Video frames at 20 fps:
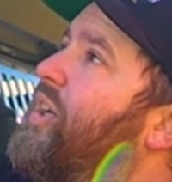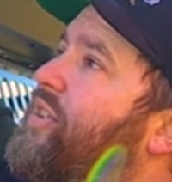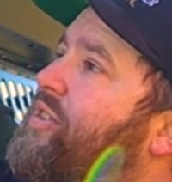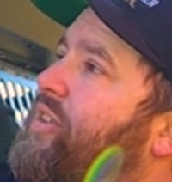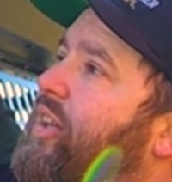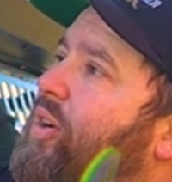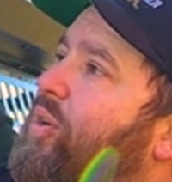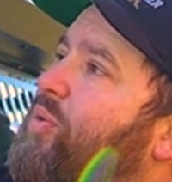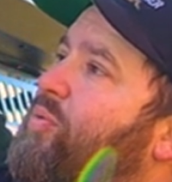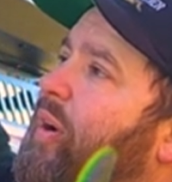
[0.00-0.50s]

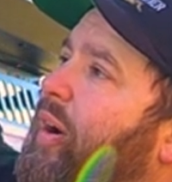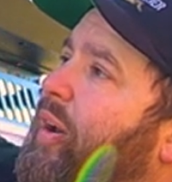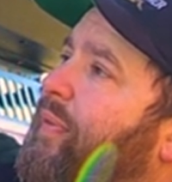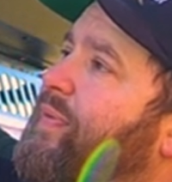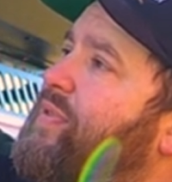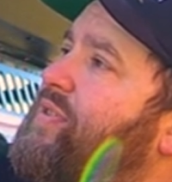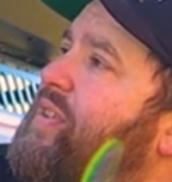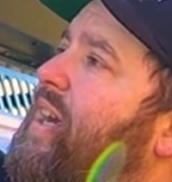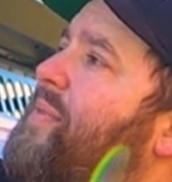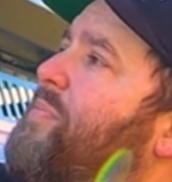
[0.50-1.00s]
So they all run
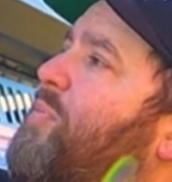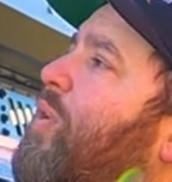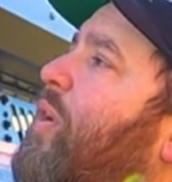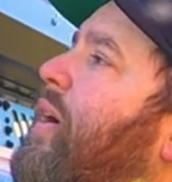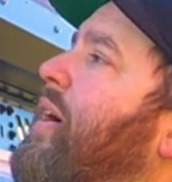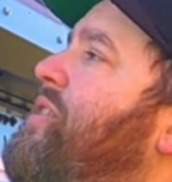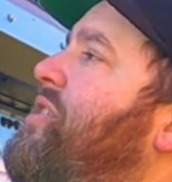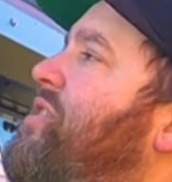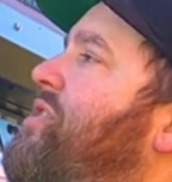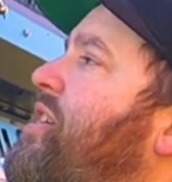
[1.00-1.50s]
off the same
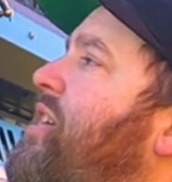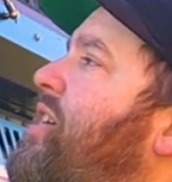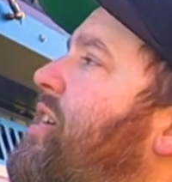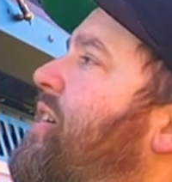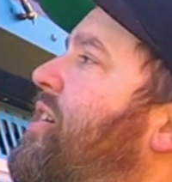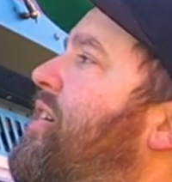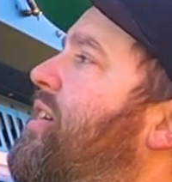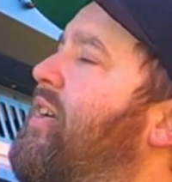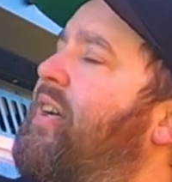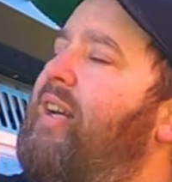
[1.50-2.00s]
wire just
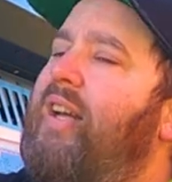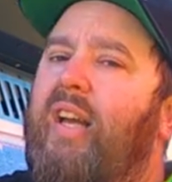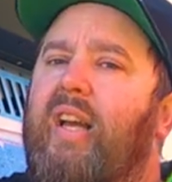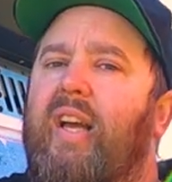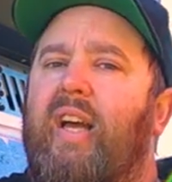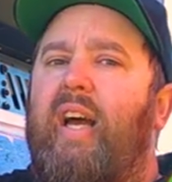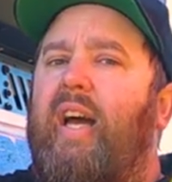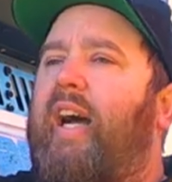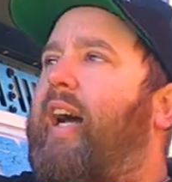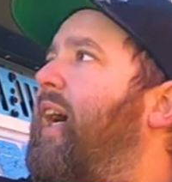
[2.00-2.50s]
here.
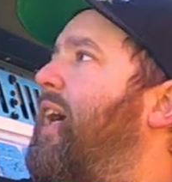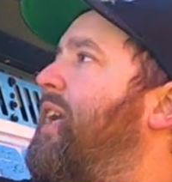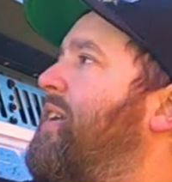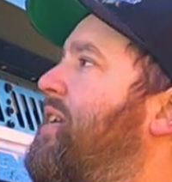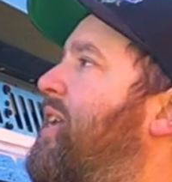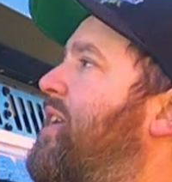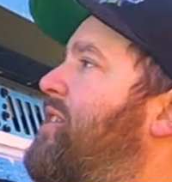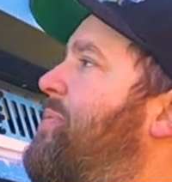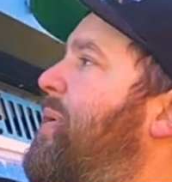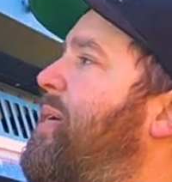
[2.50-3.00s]

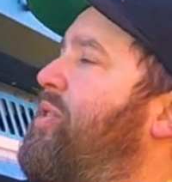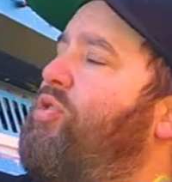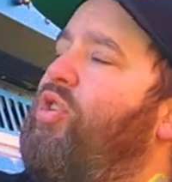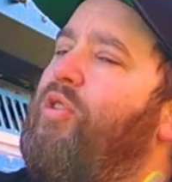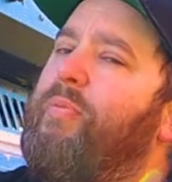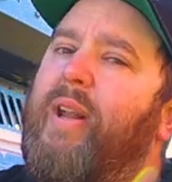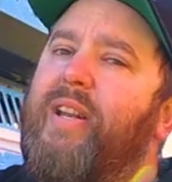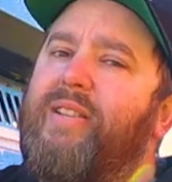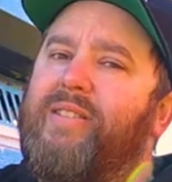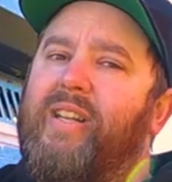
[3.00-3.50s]
And that's about
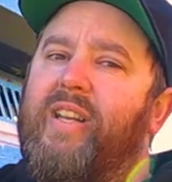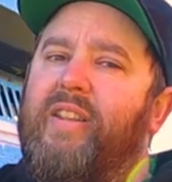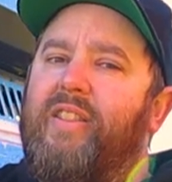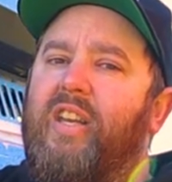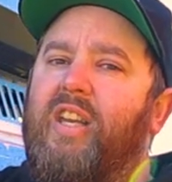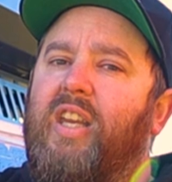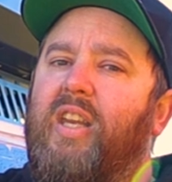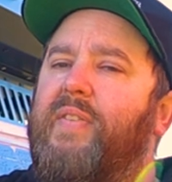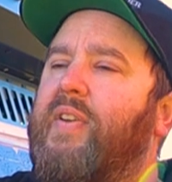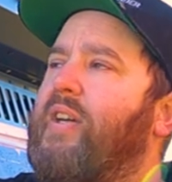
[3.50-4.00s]
two meters length
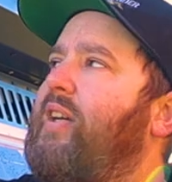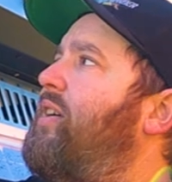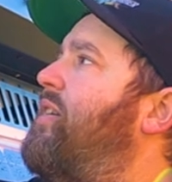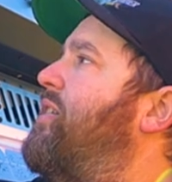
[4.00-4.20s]
they give you.